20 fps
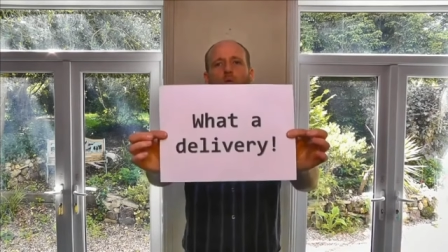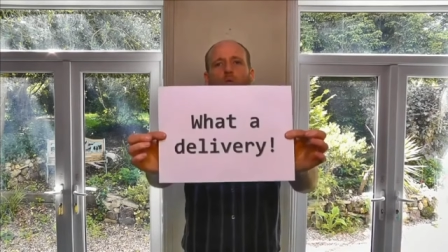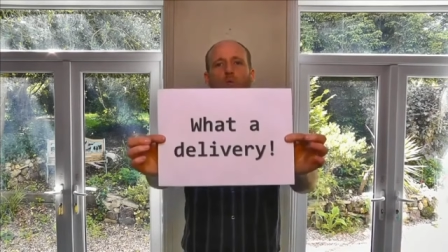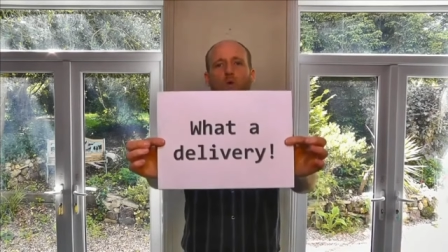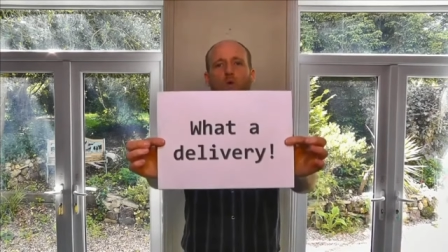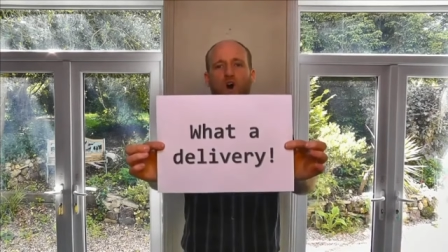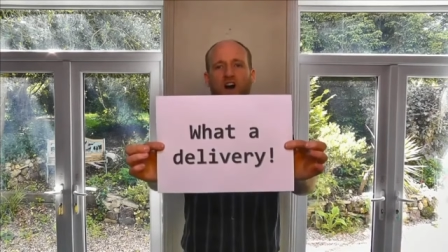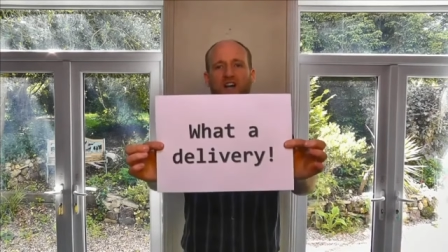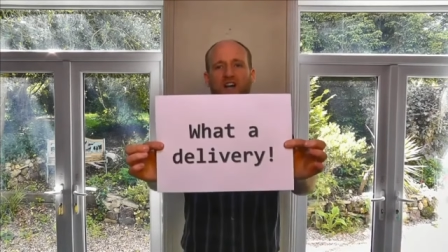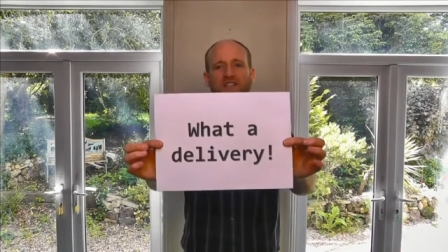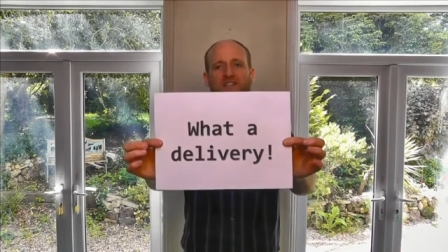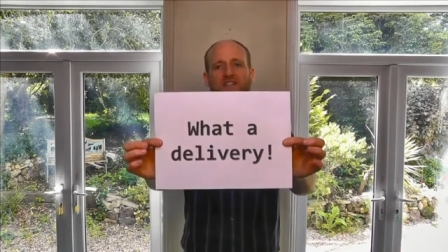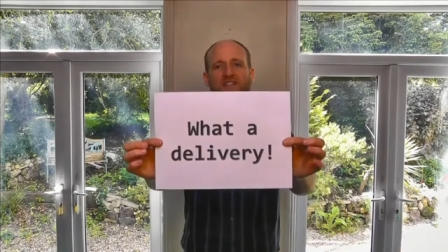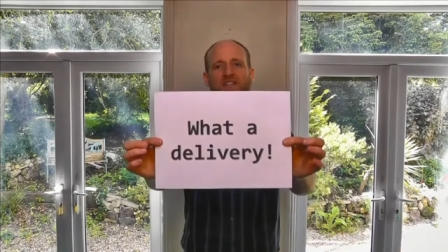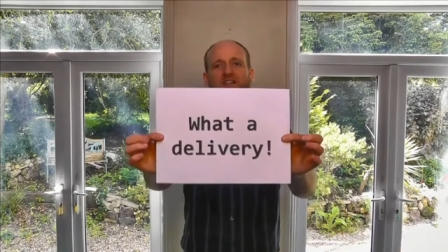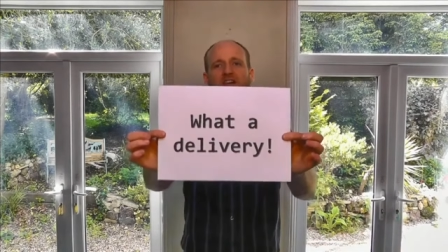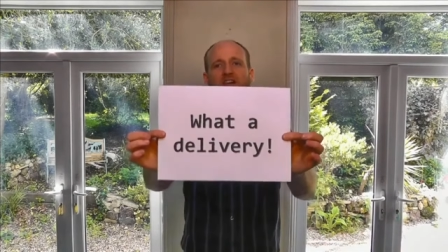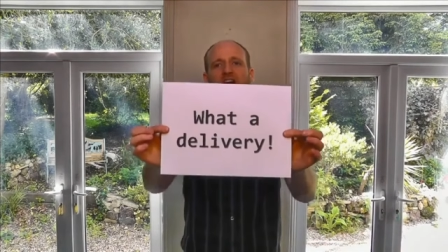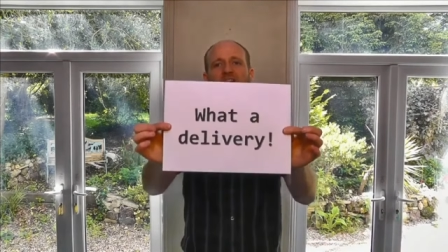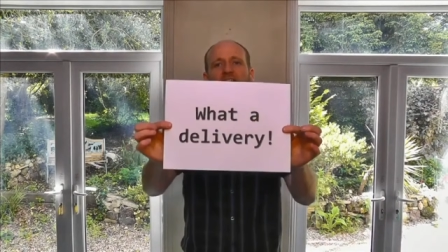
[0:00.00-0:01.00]

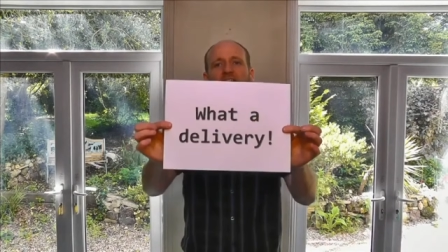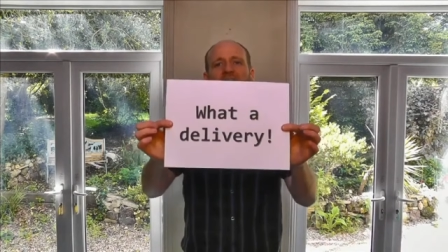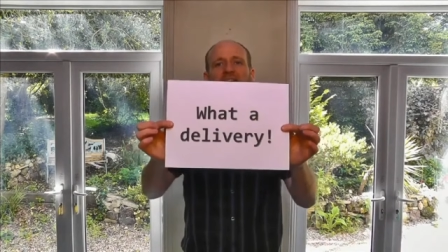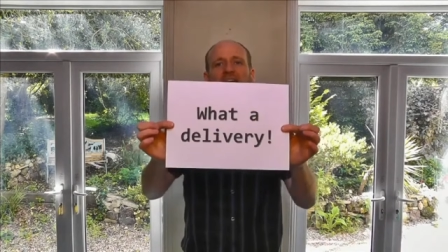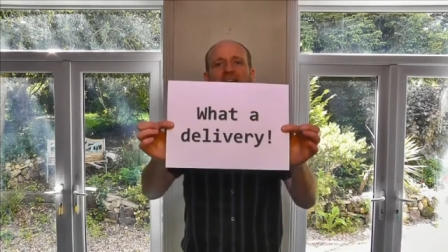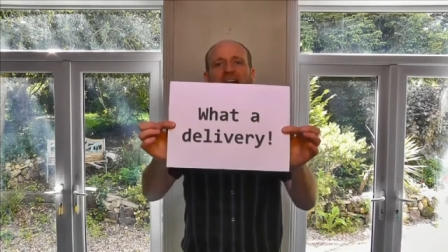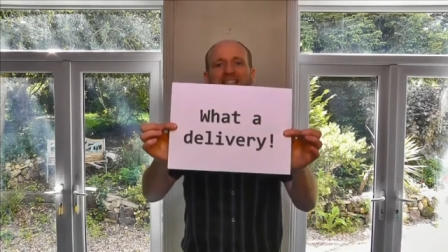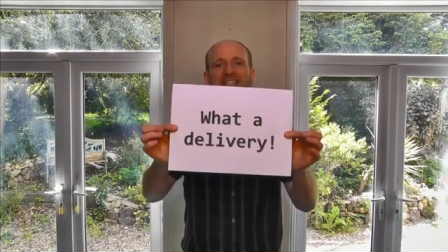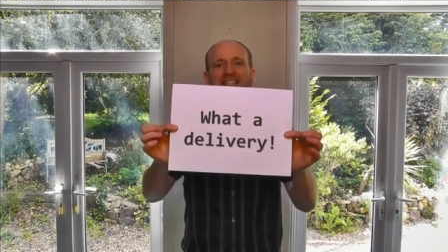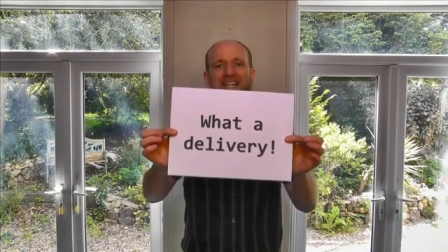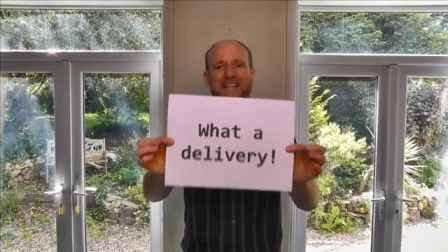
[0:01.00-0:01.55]
What a